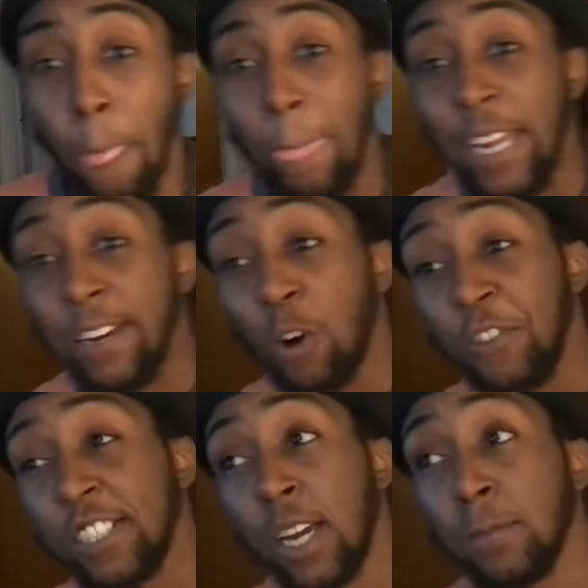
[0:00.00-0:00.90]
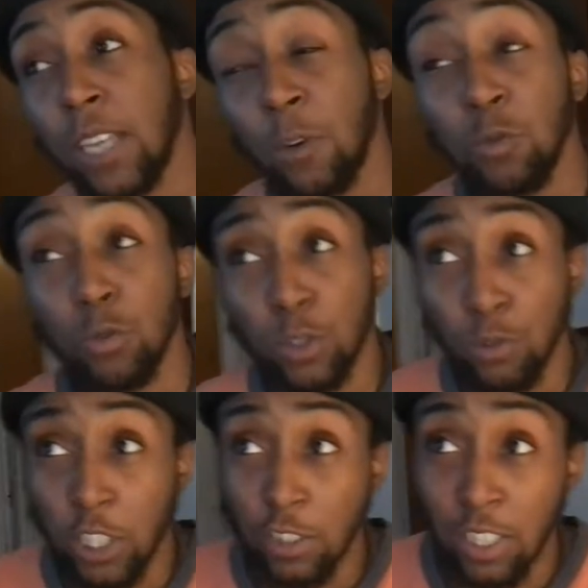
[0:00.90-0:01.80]
And oftentimes, I don't do
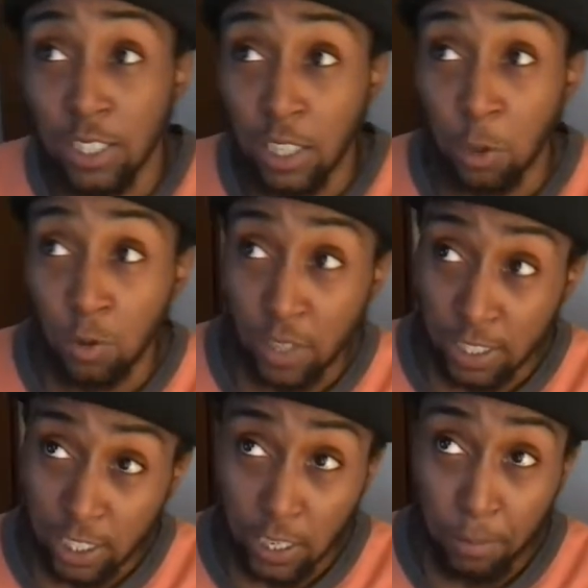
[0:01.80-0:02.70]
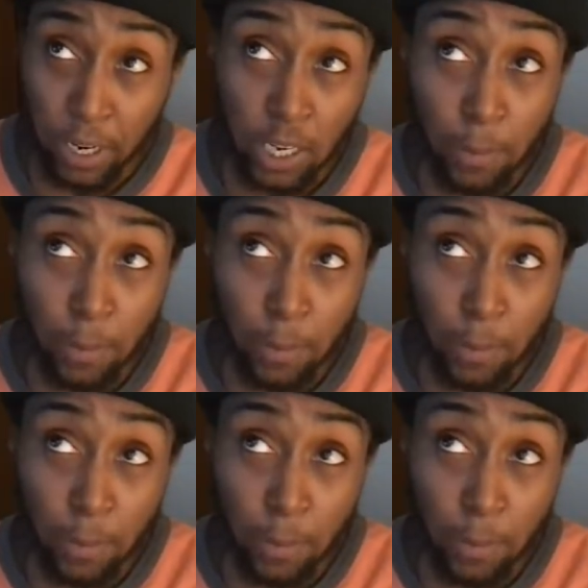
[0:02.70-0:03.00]
certain things because I know if I take that pain,